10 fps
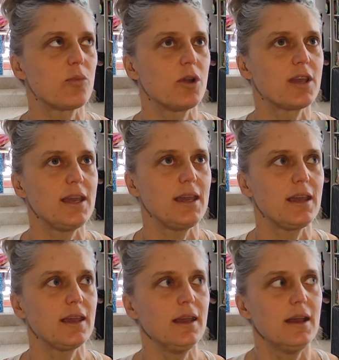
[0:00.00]

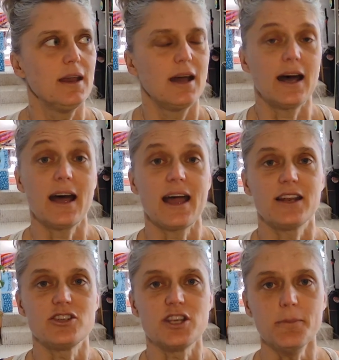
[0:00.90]
working at
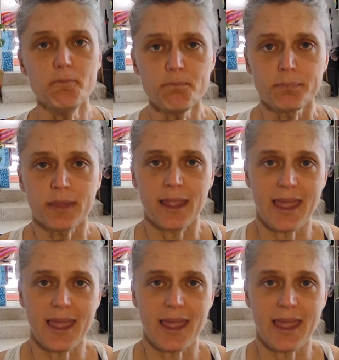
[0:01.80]
a gym,